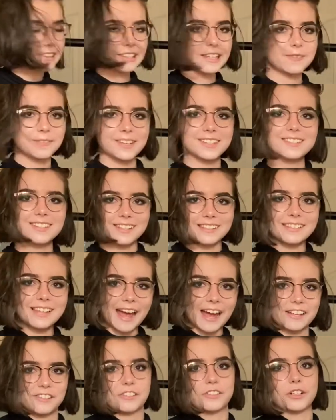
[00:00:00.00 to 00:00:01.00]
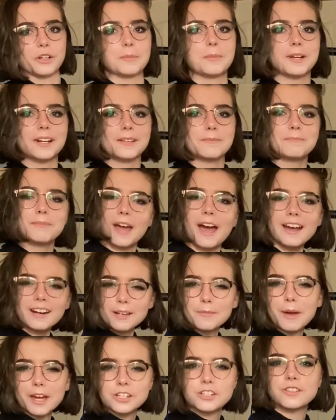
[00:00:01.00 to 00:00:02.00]
living disaster, but it kind
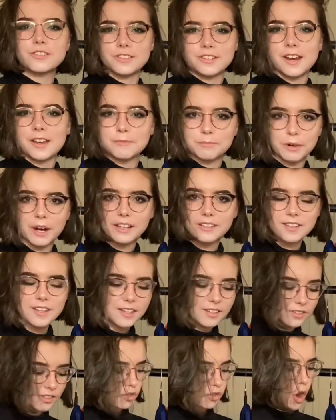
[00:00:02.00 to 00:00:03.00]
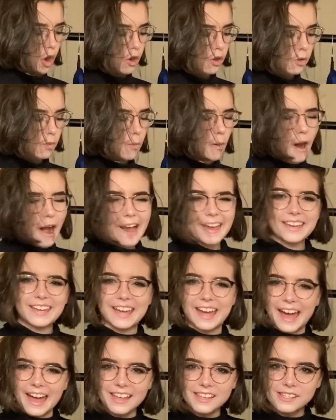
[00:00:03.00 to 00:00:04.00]
of matches Jane Prentice, so I
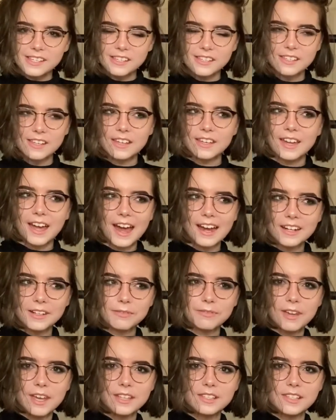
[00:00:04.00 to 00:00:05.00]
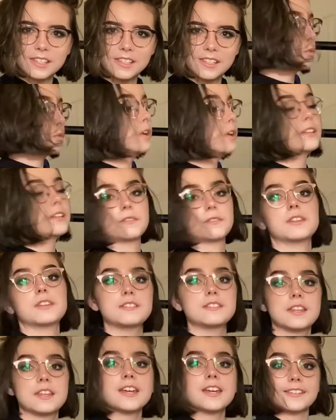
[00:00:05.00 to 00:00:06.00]
guess it kind of fits. One,
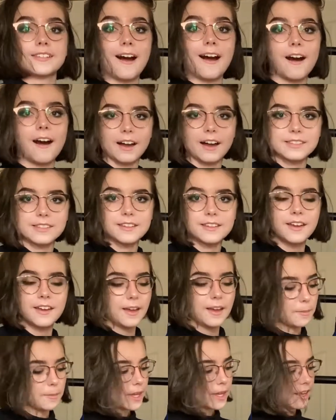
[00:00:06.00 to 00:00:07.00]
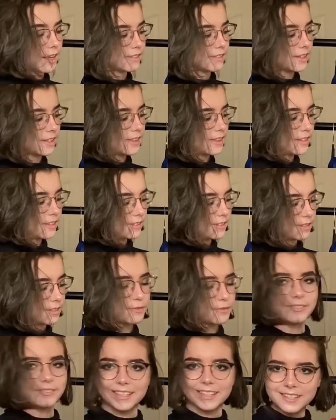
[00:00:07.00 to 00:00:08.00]
this thing is hot because this is
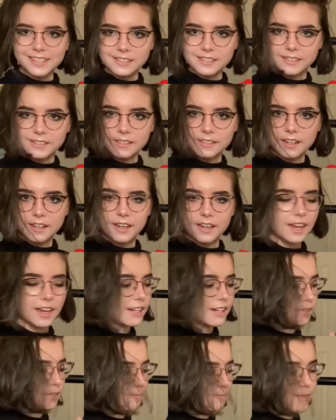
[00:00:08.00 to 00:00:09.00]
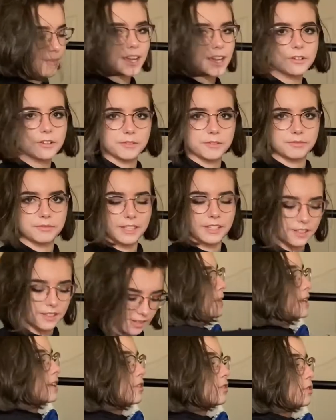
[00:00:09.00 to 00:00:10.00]
fleece. It is made out of
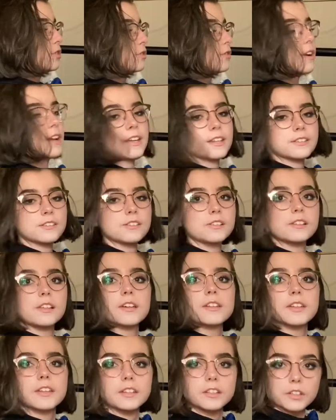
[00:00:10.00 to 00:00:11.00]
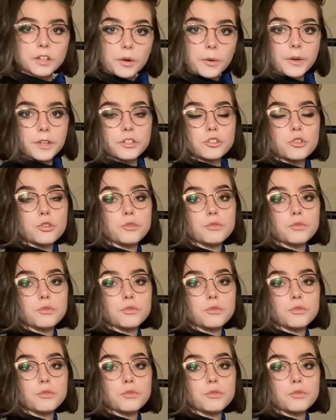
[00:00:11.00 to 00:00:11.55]
fleece. These strings look like they're going to